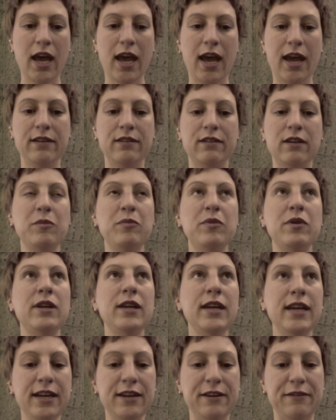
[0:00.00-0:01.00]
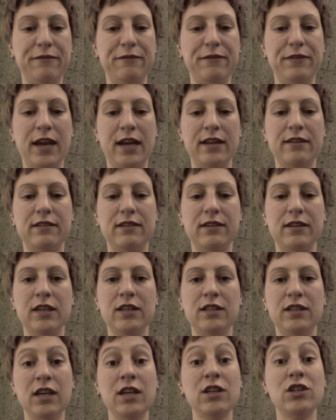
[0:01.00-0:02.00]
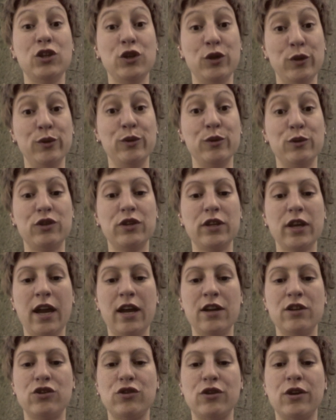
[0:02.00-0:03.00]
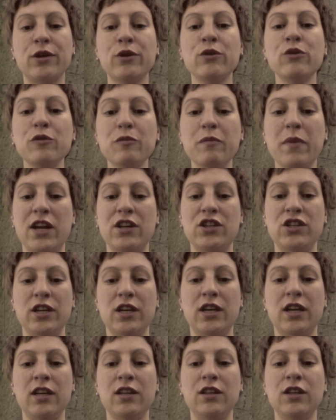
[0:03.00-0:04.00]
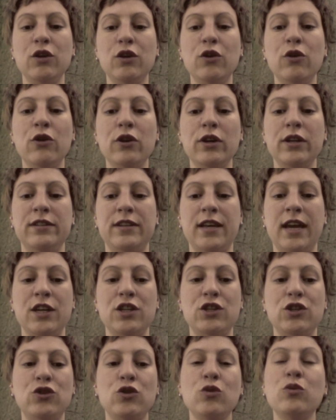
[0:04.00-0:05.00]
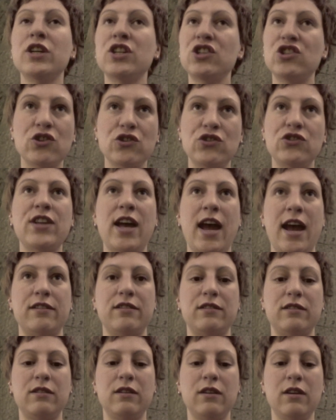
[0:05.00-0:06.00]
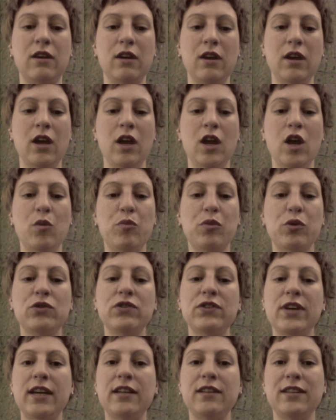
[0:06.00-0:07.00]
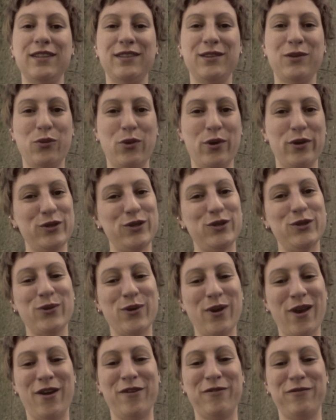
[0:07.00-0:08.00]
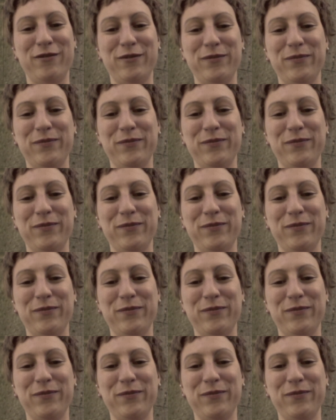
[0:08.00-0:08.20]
And I believe that it is used as rune magic in the early days, doing just that, protecting the ones you love.